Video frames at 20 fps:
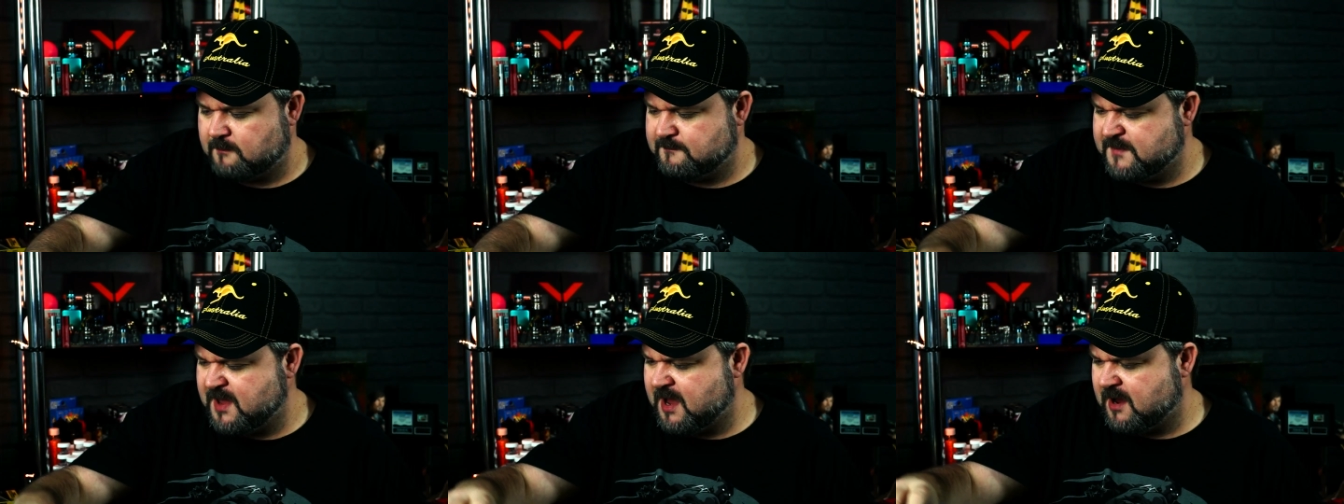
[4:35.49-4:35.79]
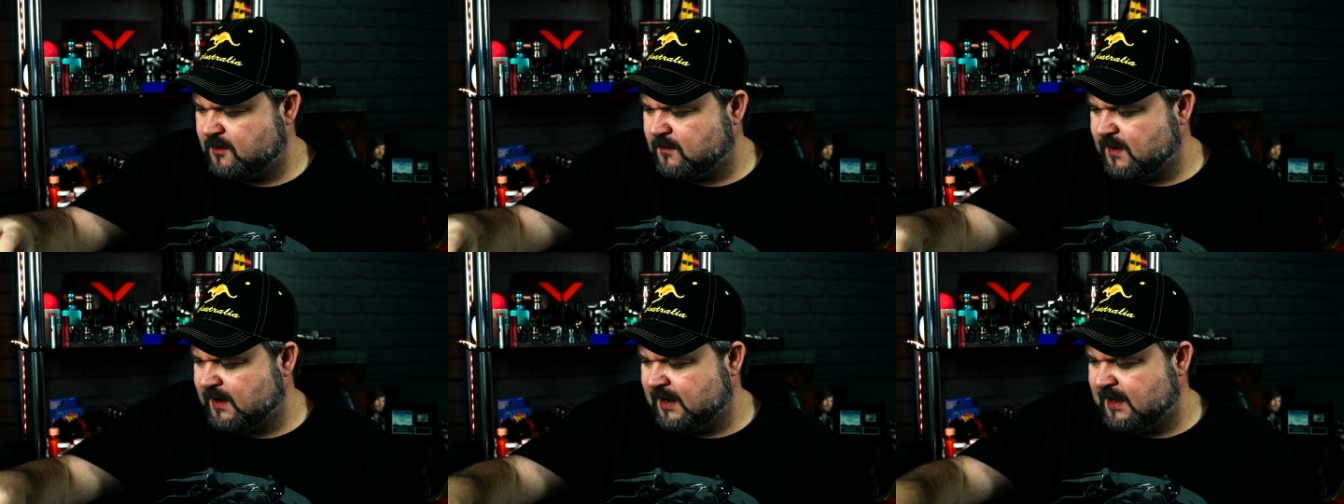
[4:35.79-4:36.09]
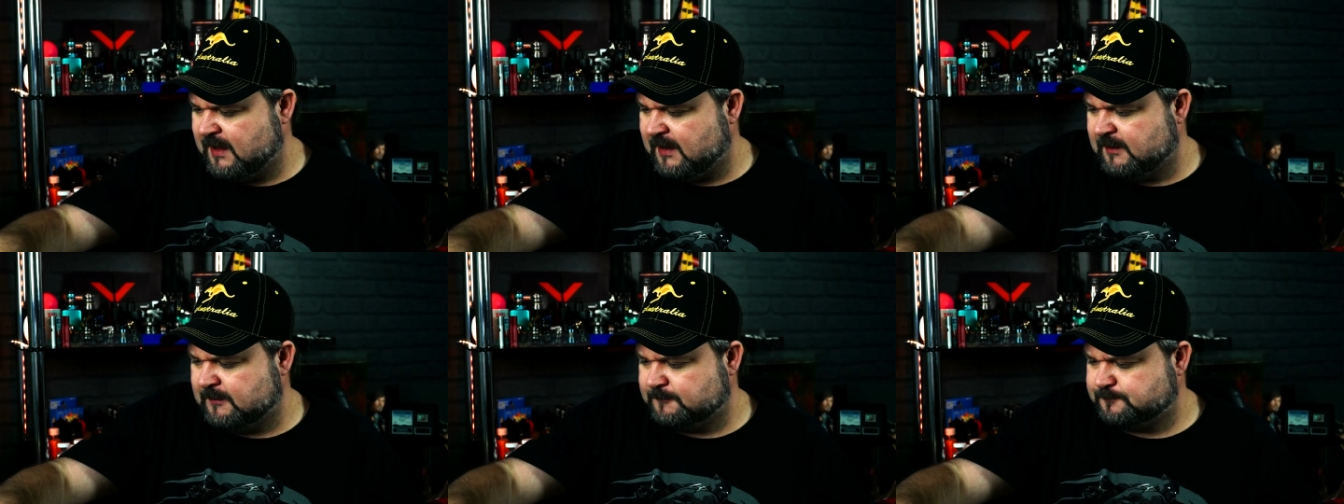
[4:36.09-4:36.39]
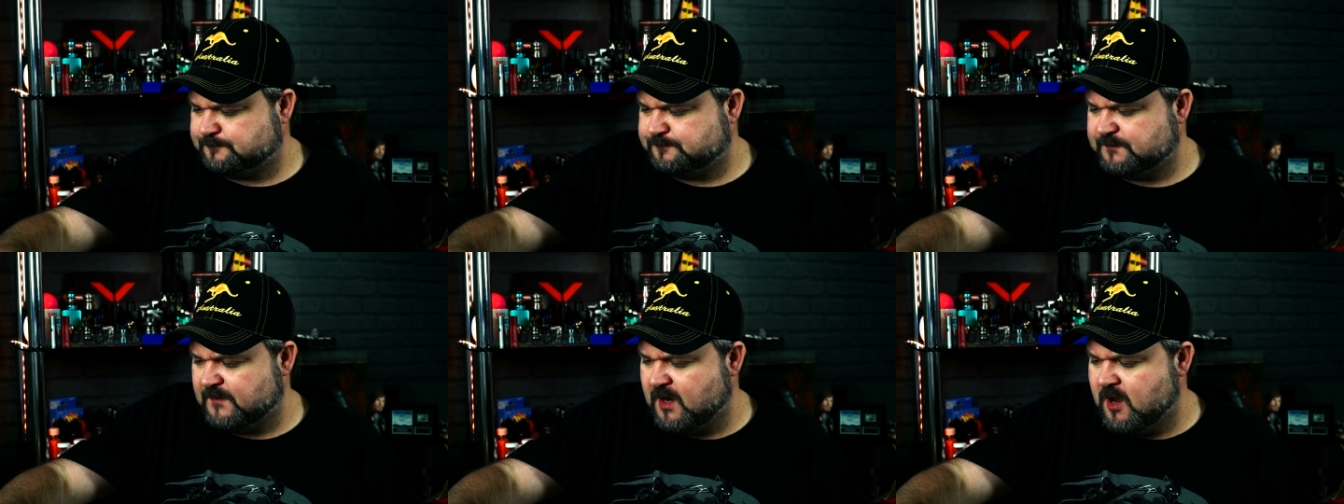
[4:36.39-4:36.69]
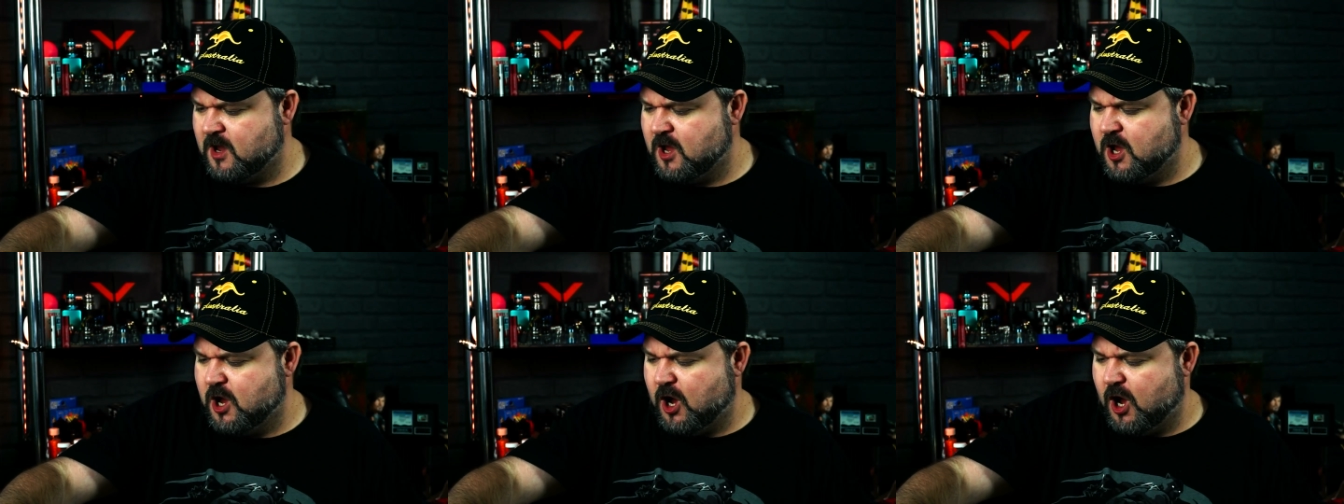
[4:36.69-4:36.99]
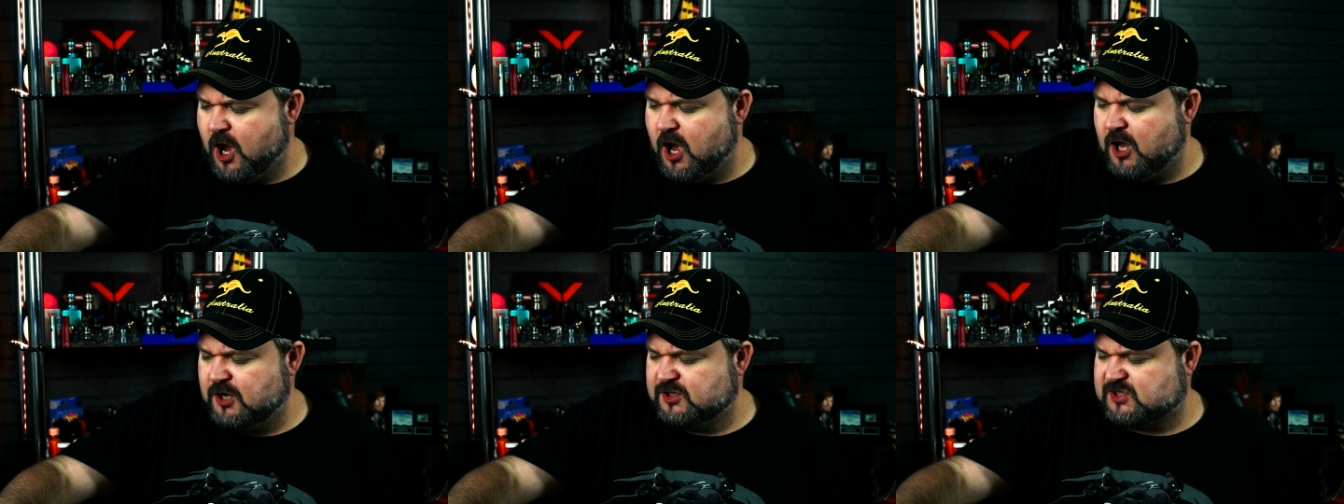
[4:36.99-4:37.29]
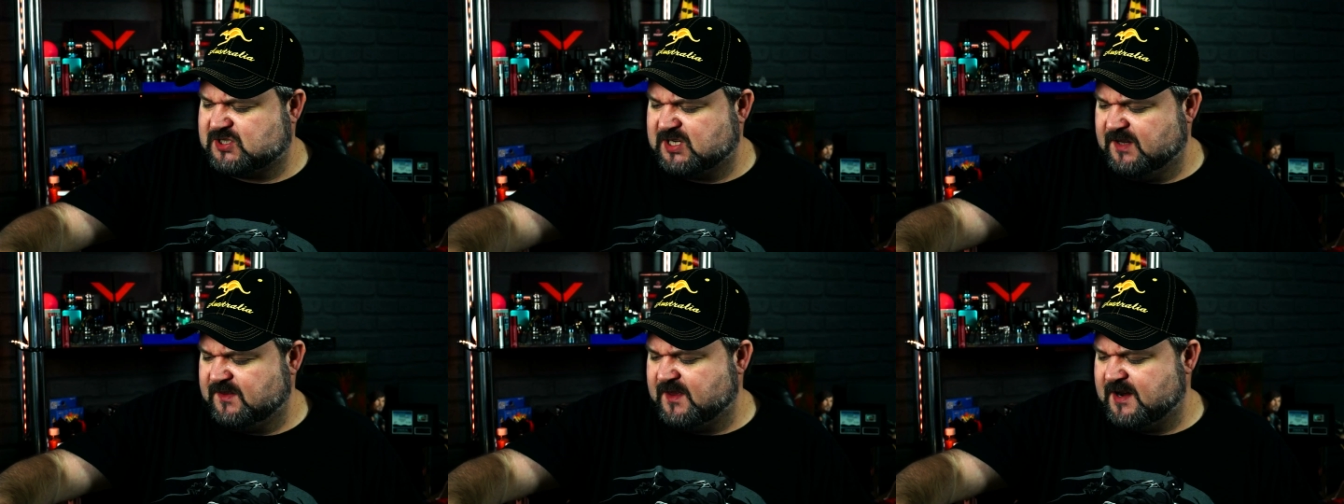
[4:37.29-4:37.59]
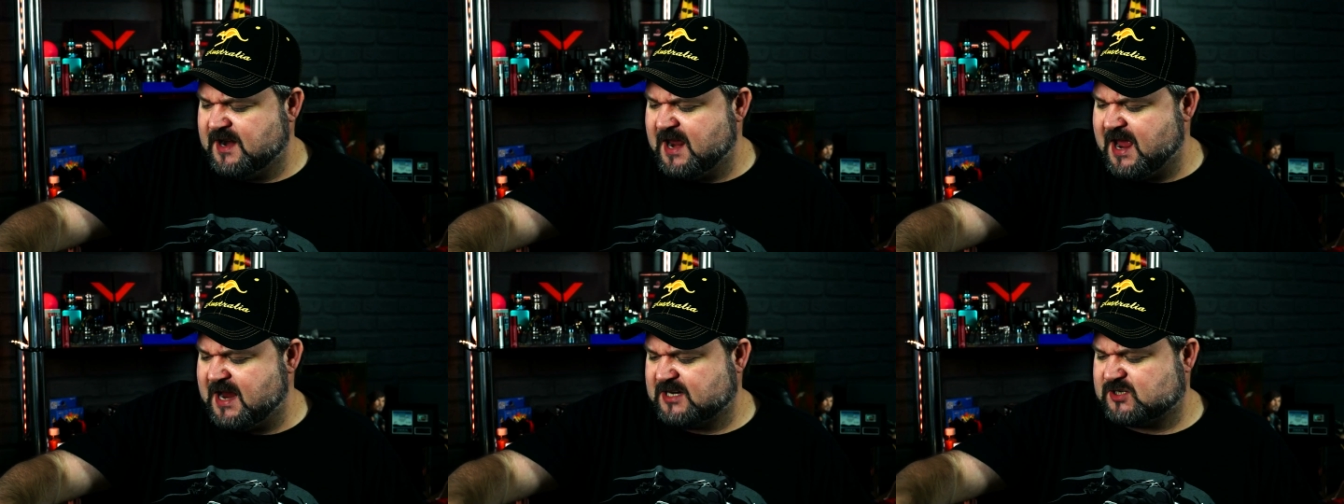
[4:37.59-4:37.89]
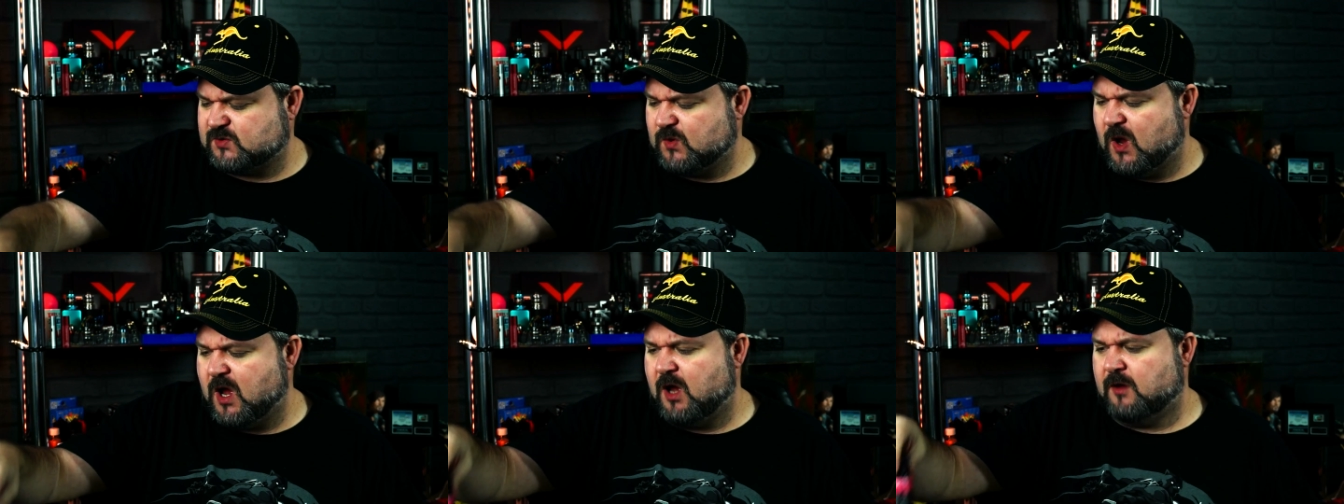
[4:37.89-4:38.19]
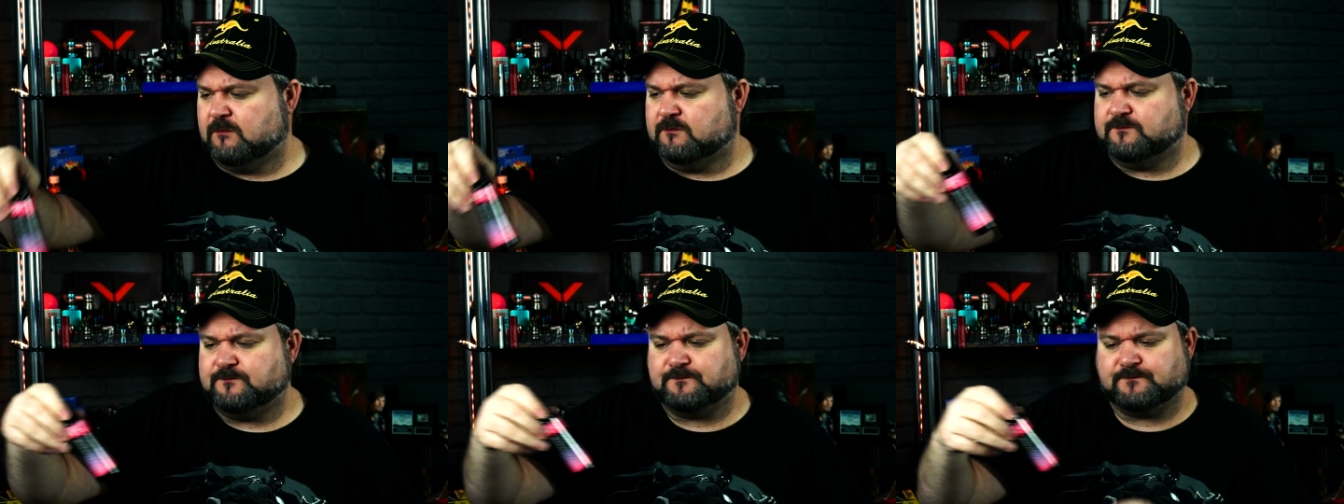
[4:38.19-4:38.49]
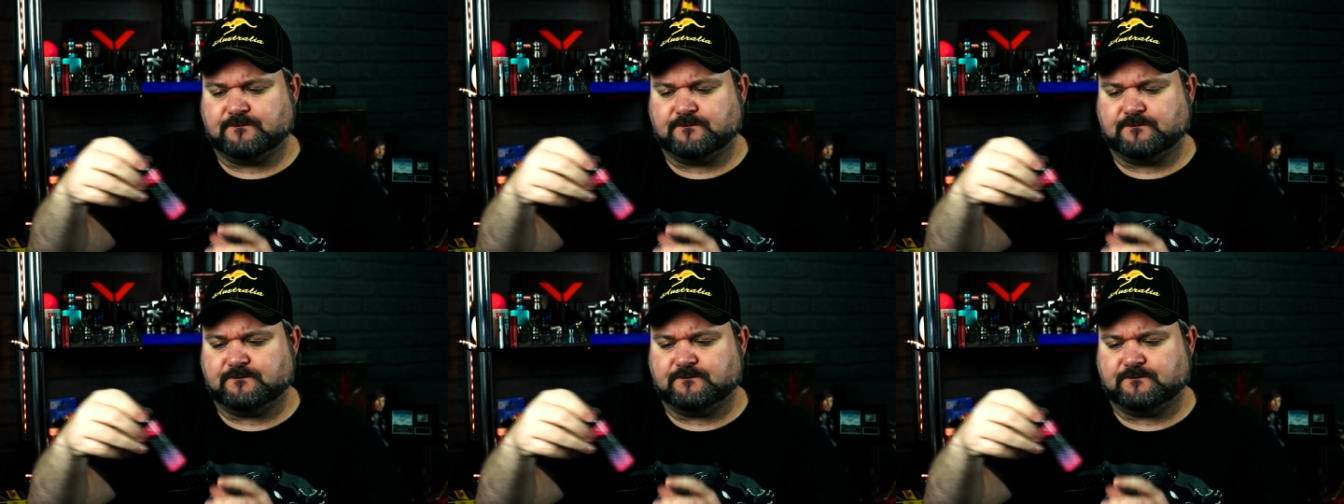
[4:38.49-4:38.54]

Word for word: Yeah, quite like that. On to the next one.